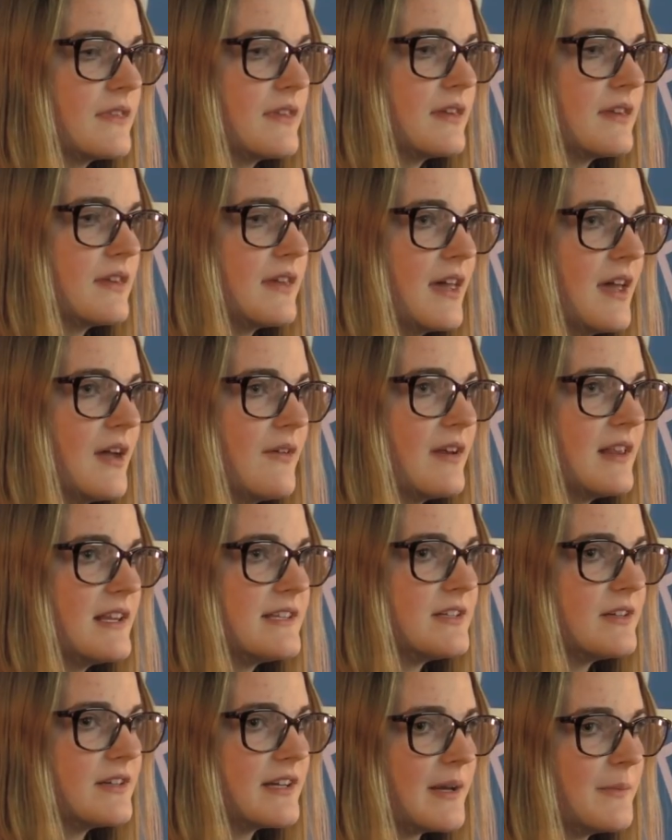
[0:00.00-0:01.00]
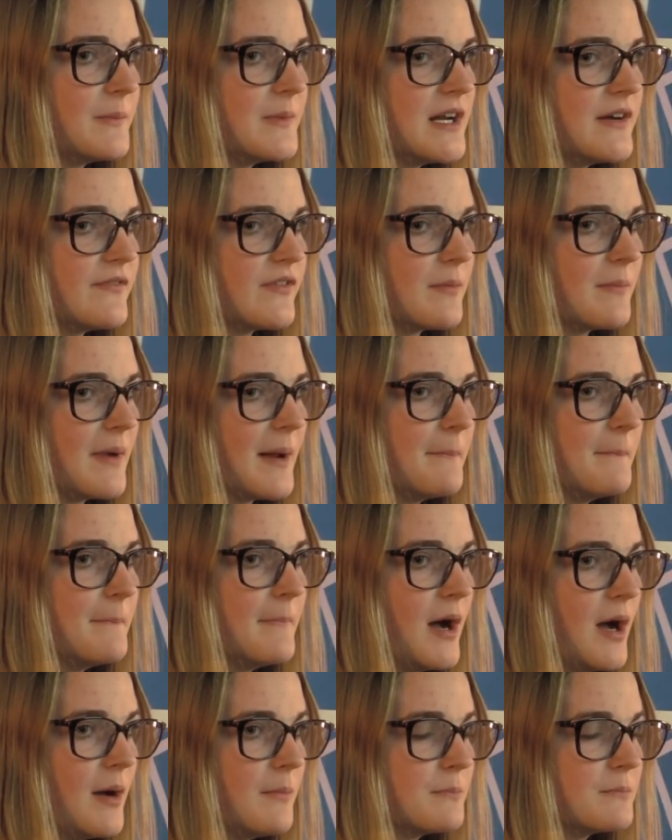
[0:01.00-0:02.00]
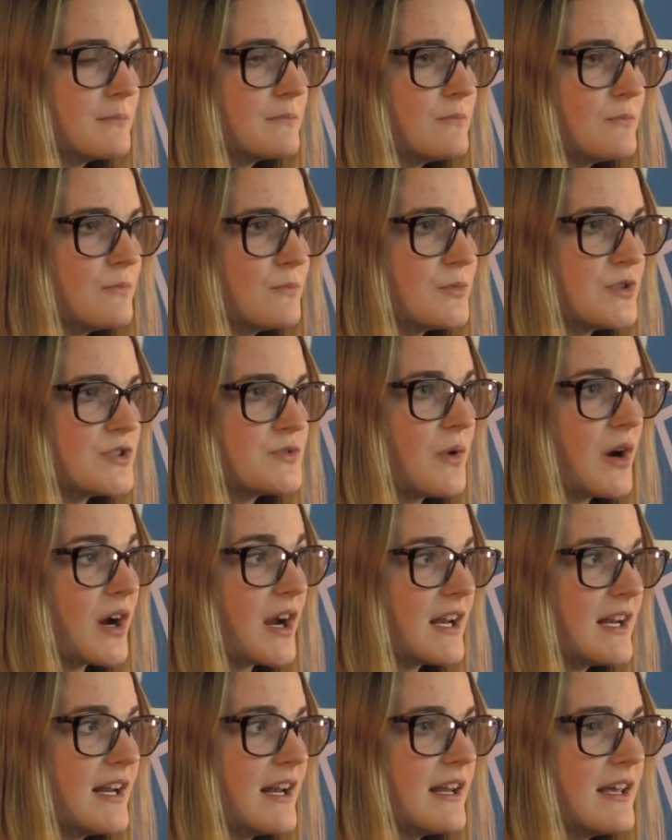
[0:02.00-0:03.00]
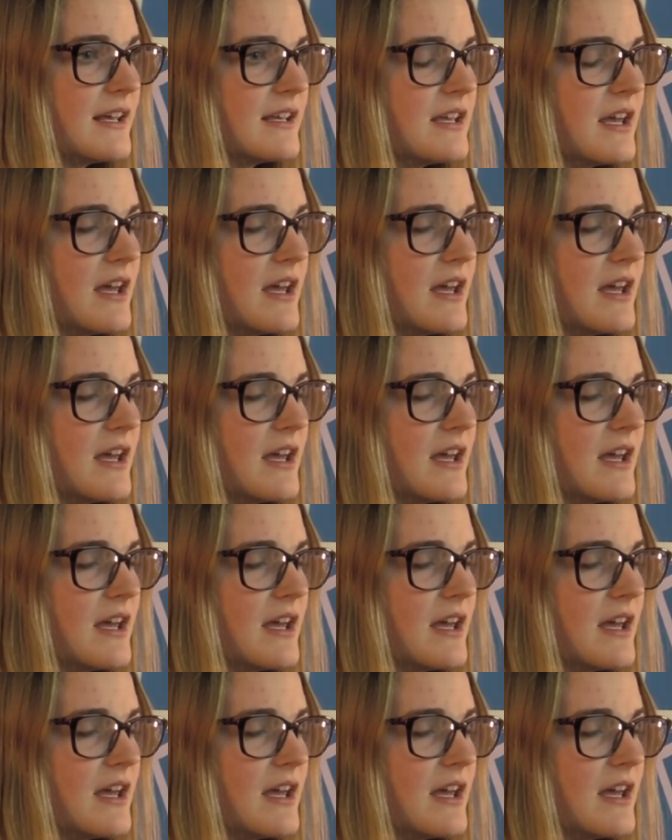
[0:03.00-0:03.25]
It really sunk in whenever my mum was working in it.